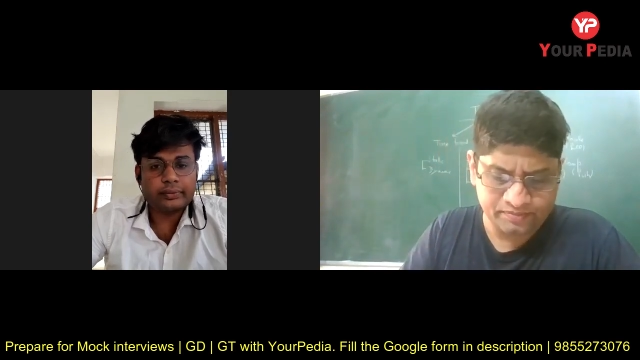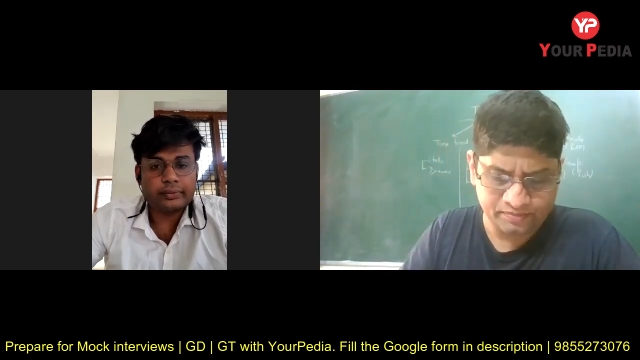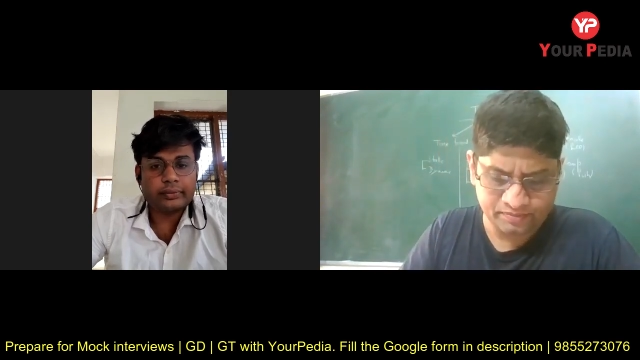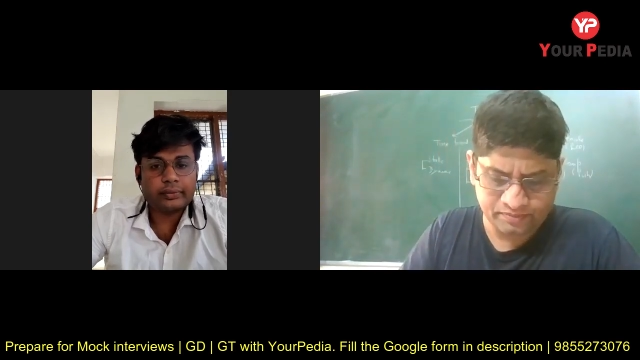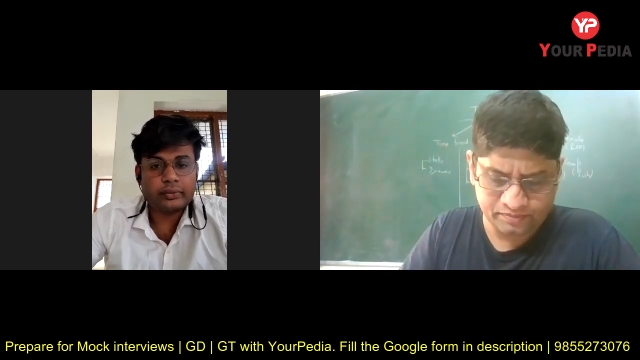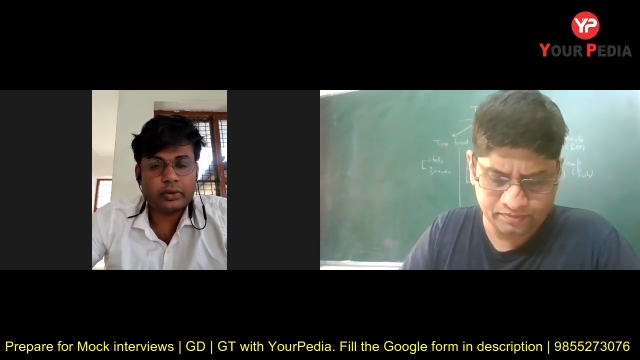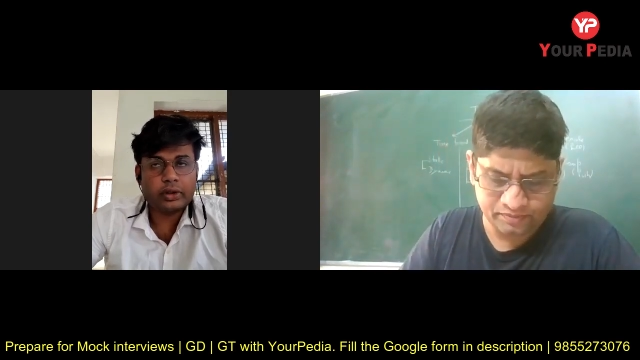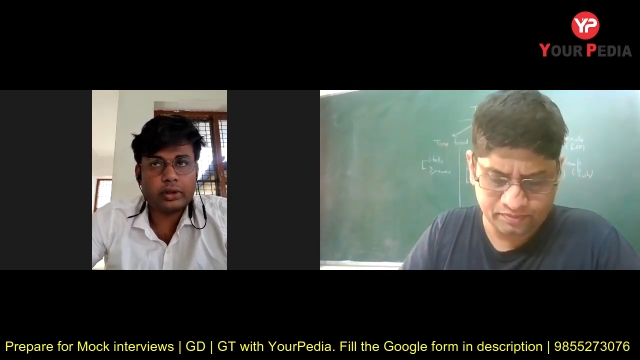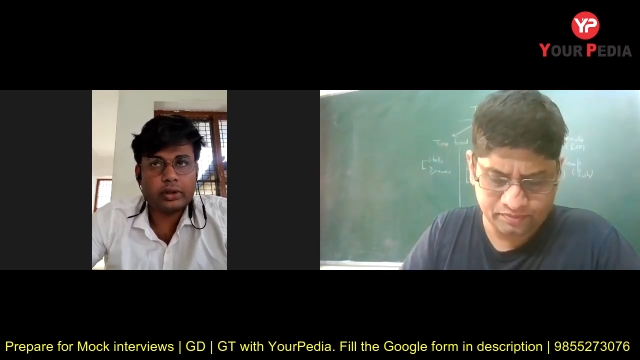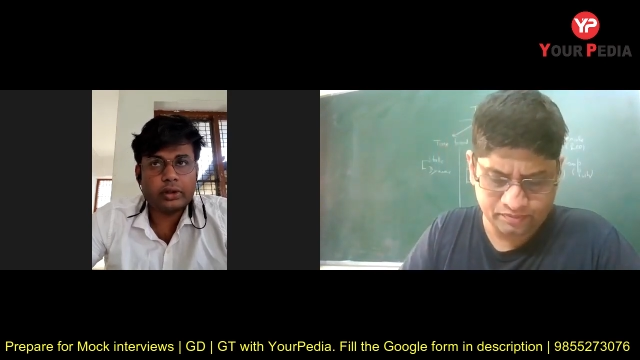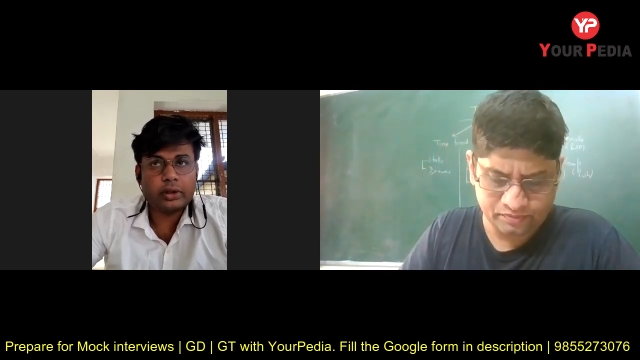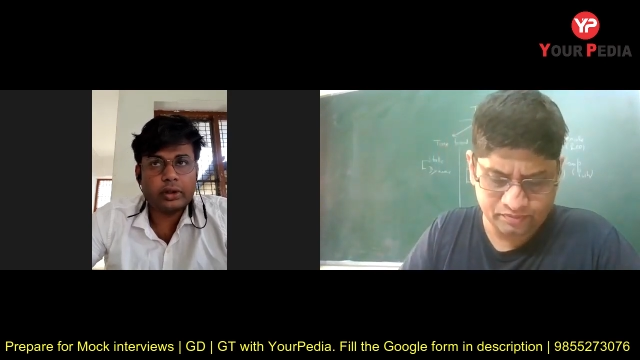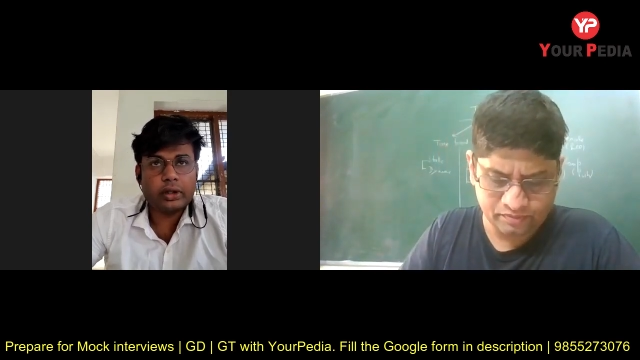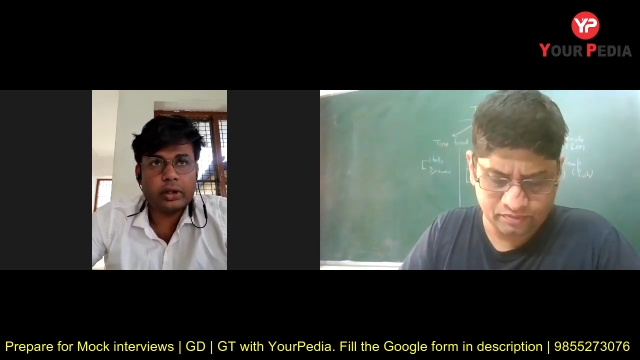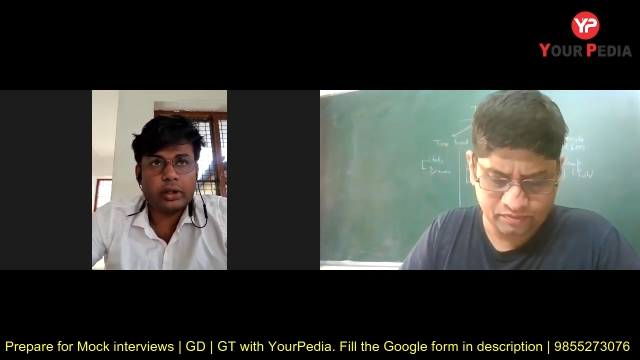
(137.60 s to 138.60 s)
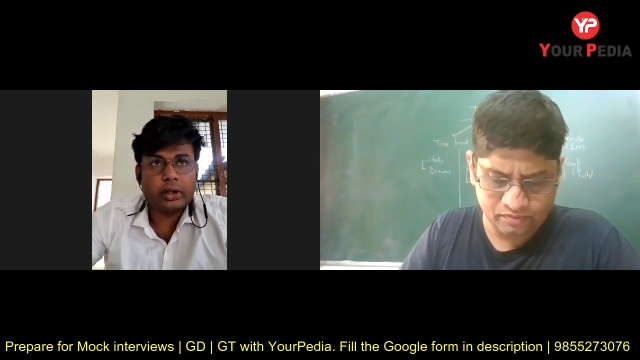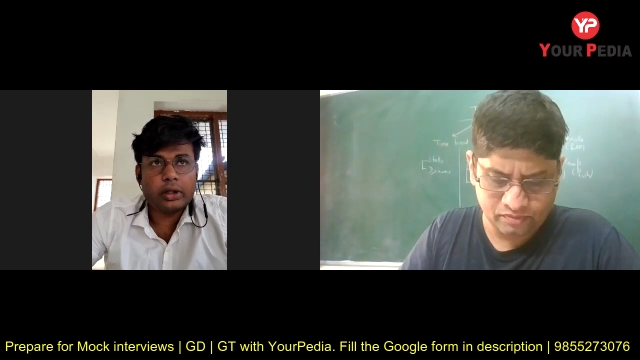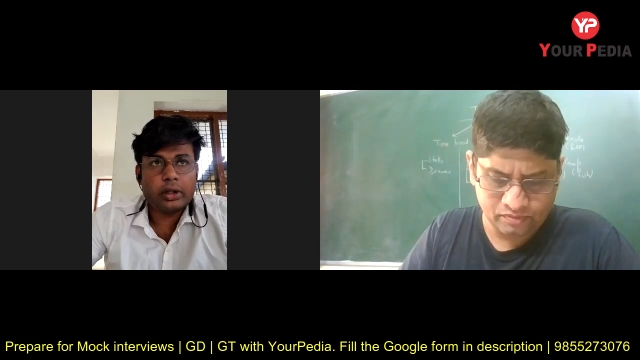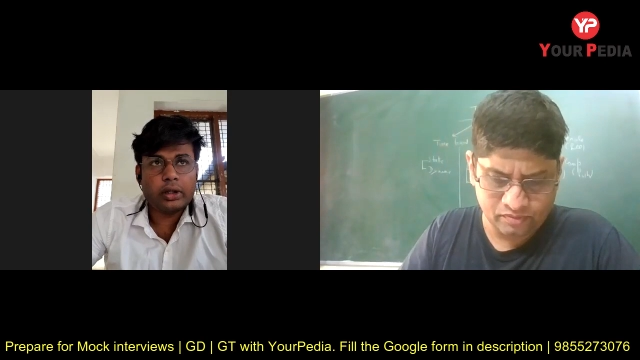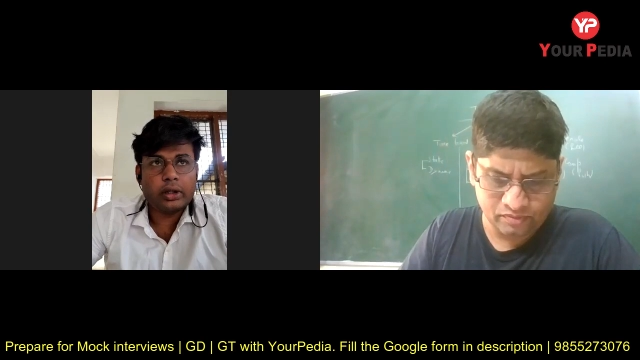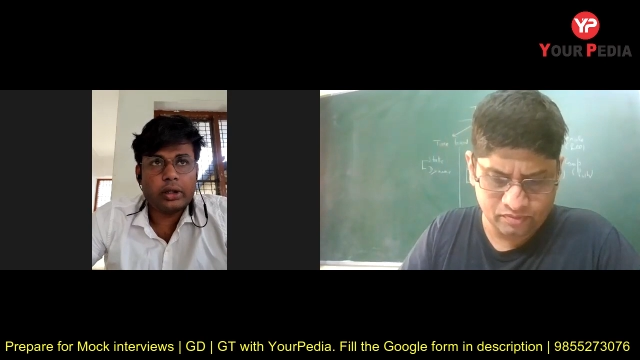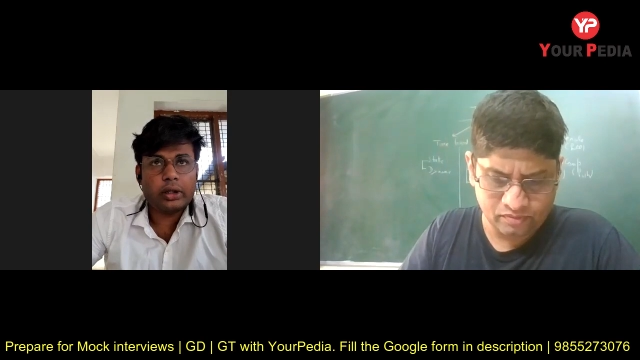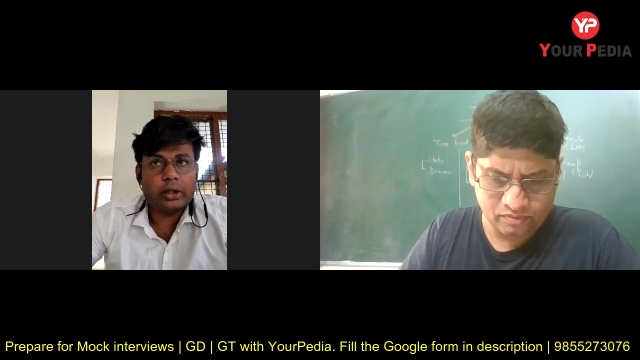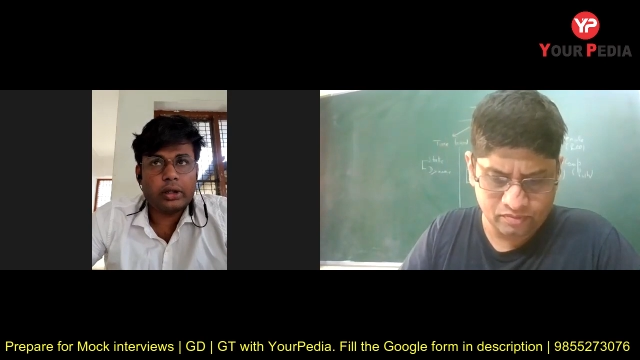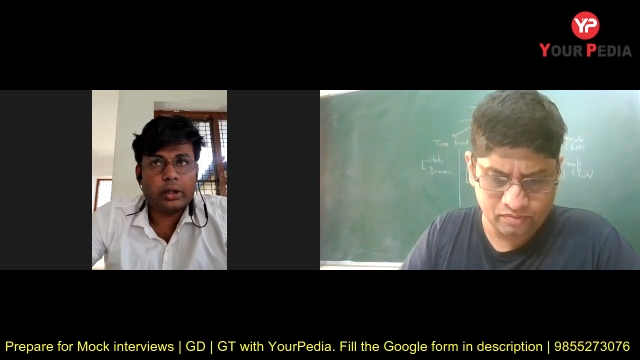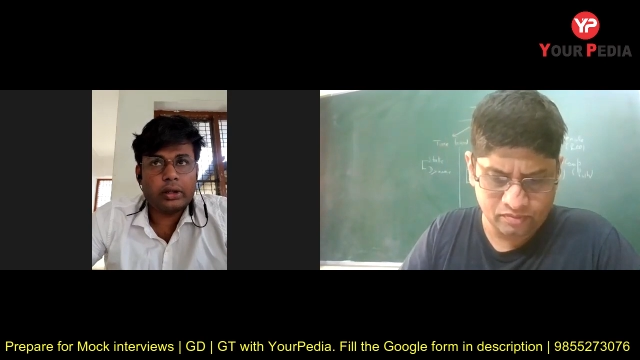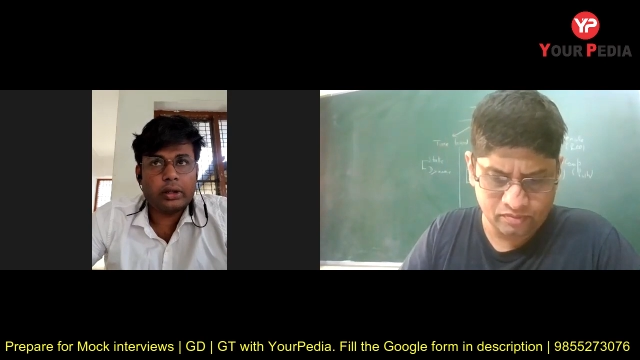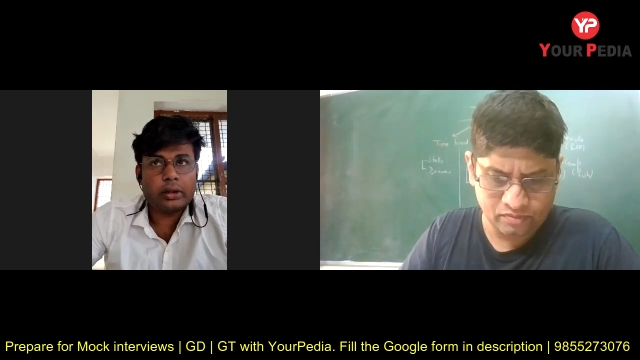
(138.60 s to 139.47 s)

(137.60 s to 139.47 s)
(no one is talking)